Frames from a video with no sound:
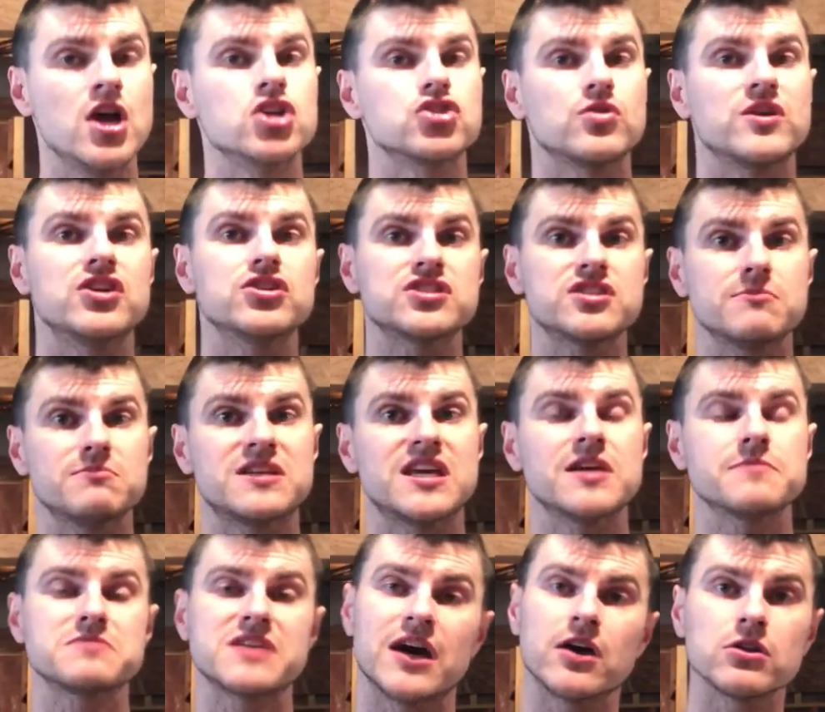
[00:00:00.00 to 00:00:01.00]
So here's some
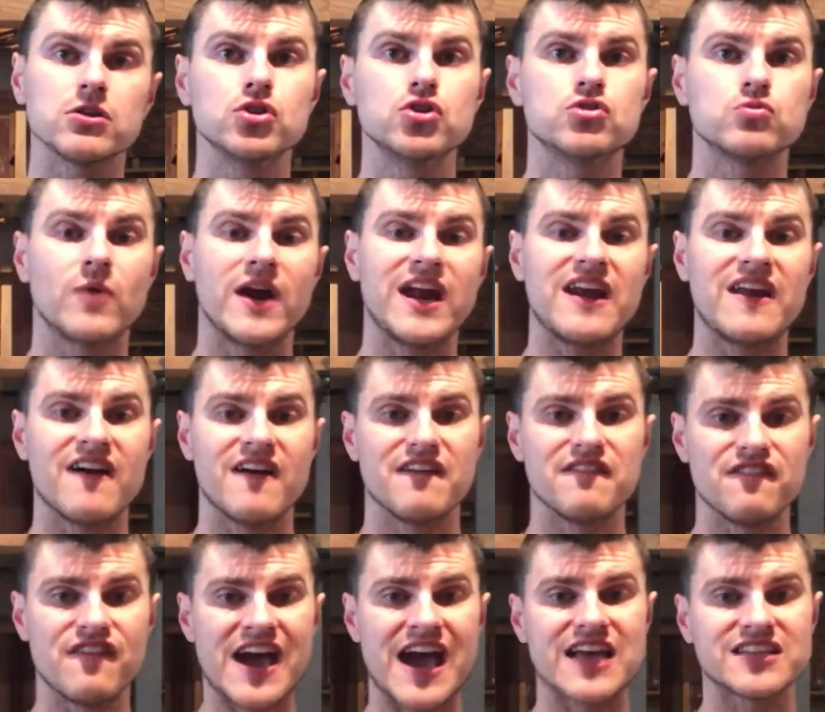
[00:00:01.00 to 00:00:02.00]
tips how to lose weight
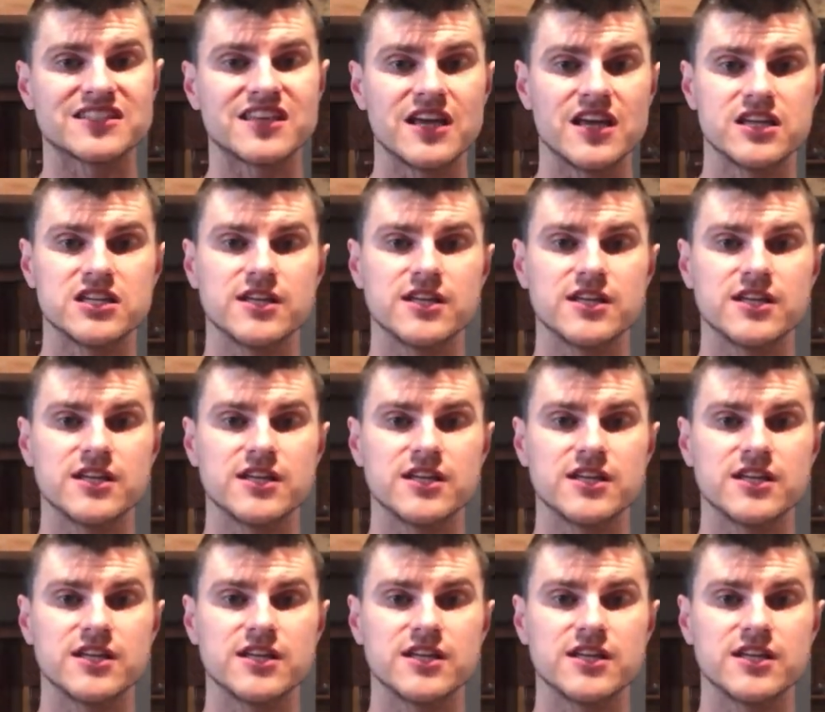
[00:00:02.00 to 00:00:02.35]
fast.